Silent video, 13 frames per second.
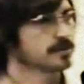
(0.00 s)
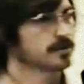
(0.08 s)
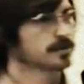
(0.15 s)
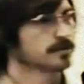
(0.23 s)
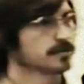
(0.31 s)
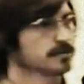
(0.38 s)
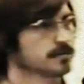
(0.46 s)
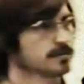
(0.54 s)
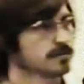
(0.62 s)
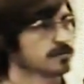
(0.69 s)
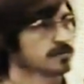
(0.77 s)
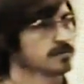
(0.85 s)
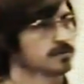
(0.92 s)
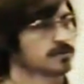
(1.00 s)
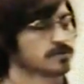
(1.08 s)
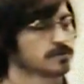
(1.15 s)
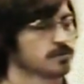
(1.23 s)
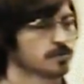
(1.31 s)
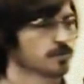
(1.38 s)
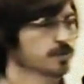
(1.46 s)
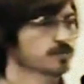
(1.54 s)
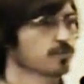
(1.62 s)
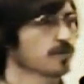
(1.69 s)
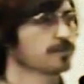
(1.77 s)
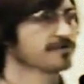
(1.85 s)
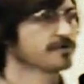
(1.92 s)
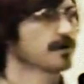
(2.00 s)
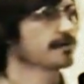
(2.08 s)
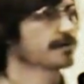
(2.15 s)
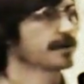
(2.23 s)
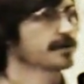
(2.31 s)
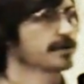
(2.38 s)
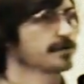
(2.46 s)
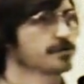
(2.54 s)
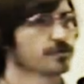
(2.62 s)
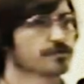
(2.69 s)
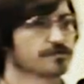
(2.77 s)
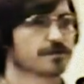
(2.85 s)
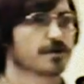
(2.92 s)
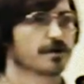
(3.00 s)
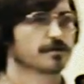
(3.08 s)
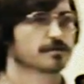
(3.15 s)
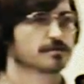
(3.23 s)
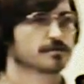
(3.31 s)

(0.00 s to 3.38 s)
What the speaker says: what we've got right now is just fine.